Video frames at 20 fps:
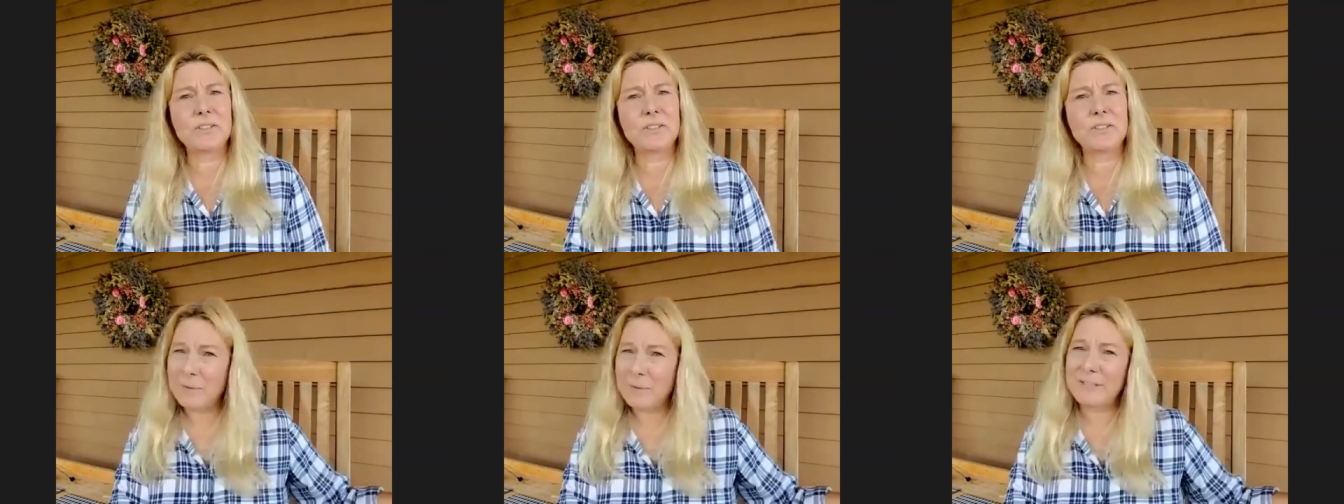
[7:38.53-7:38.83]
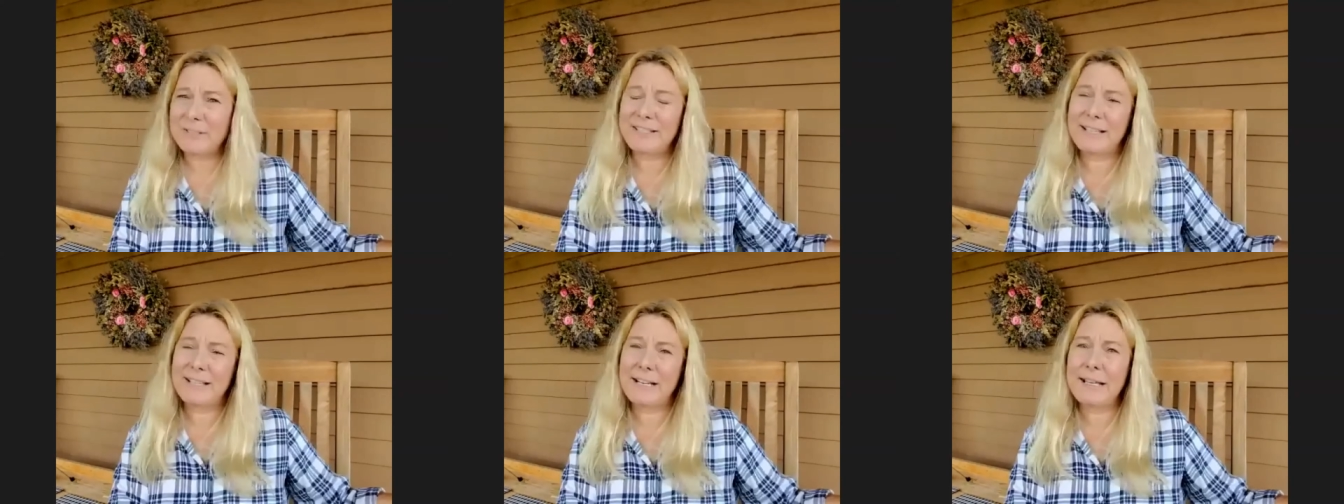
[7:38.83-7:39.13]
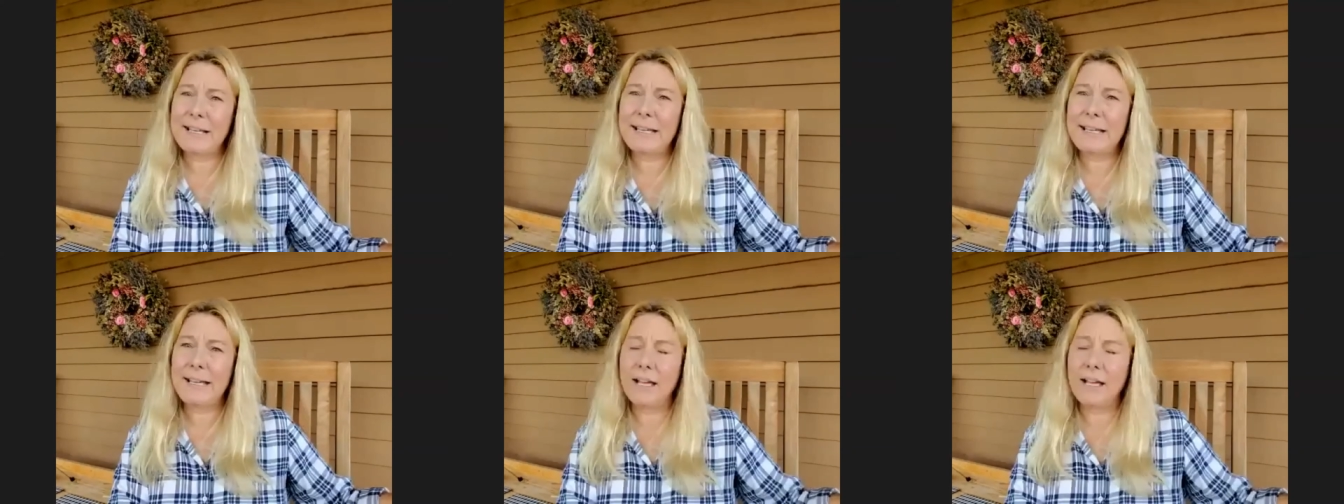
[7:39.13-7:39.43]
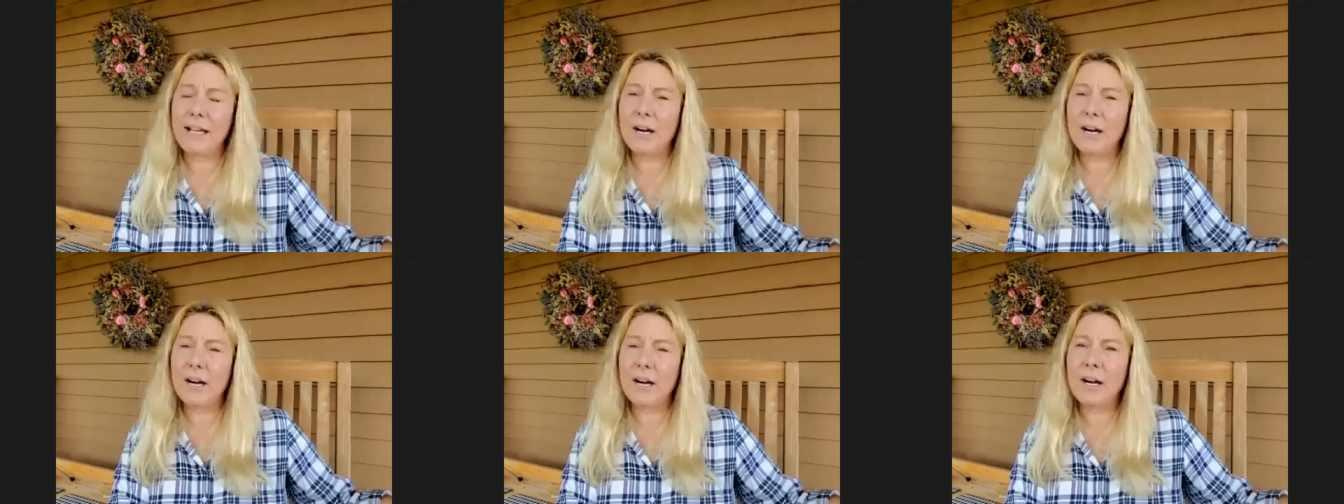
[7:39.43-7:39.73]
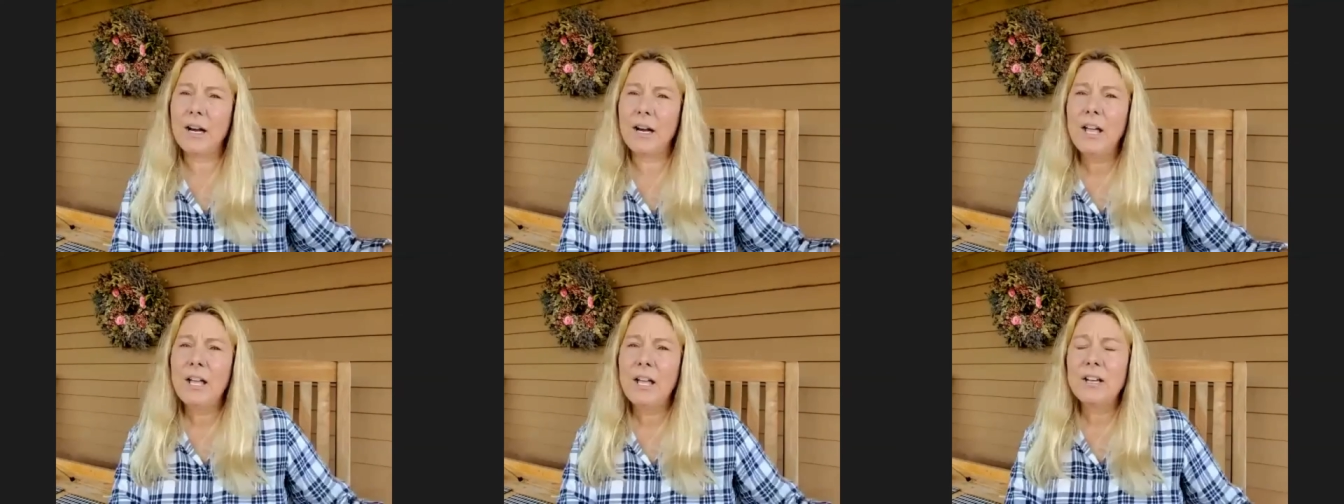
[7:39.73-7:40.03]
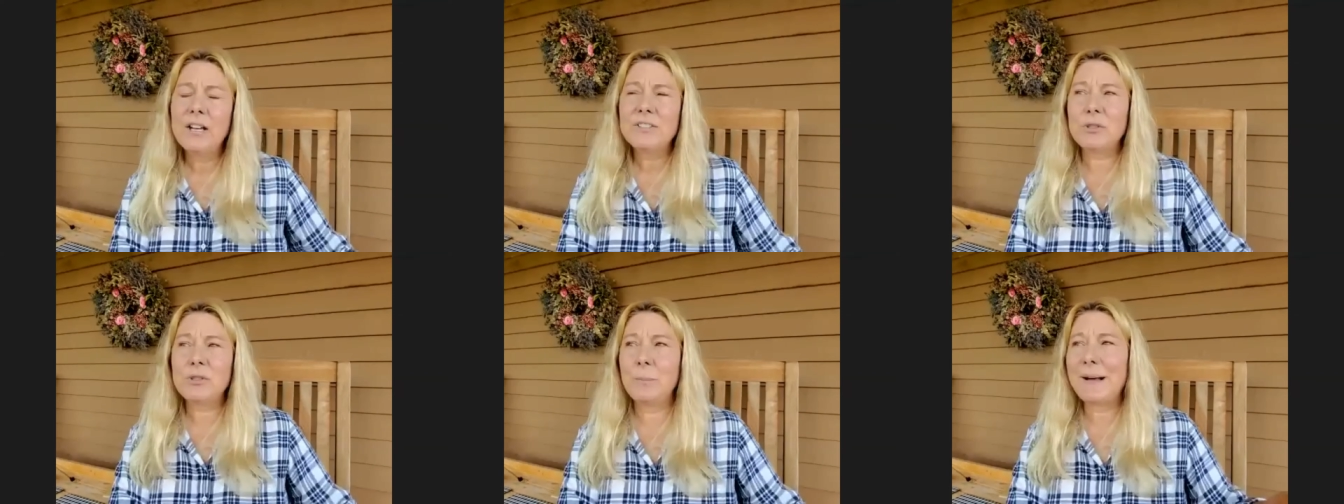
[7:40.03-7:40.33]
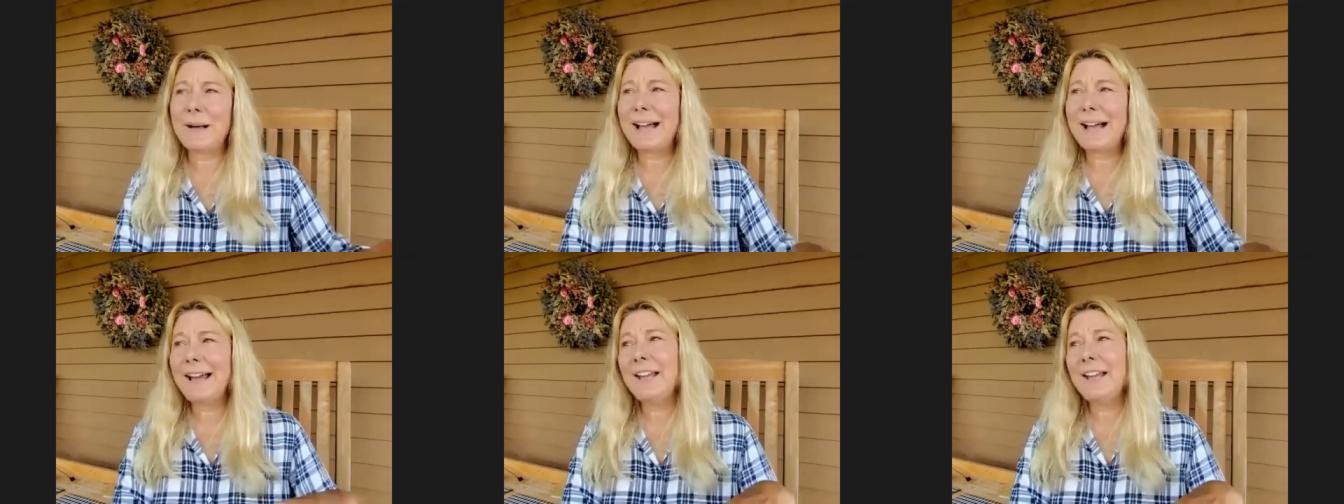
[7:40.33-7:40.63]
We'll drop about 20% a
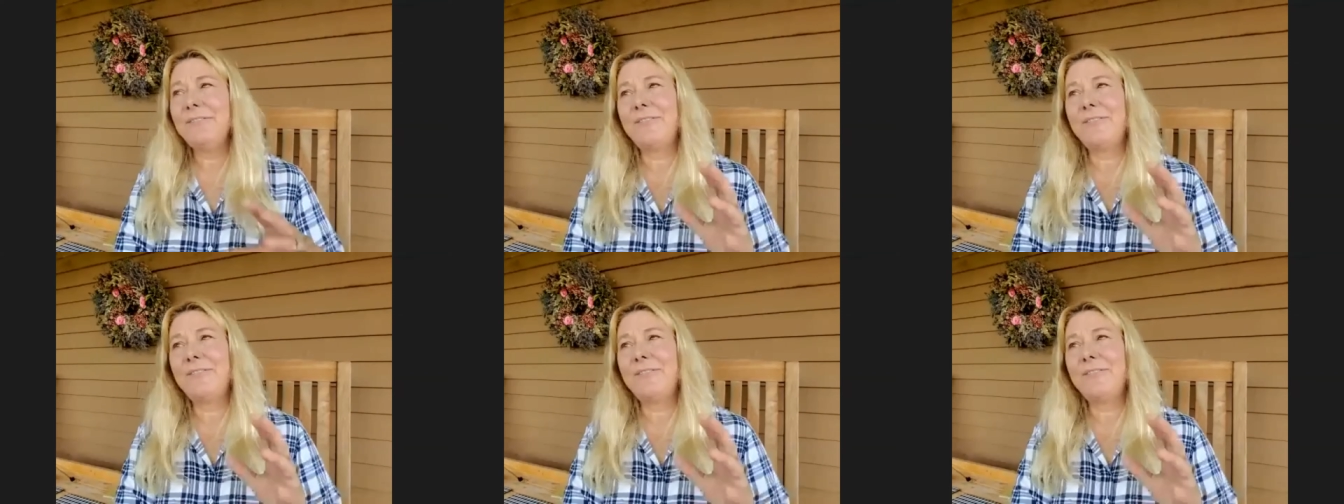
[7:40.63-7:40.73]
year.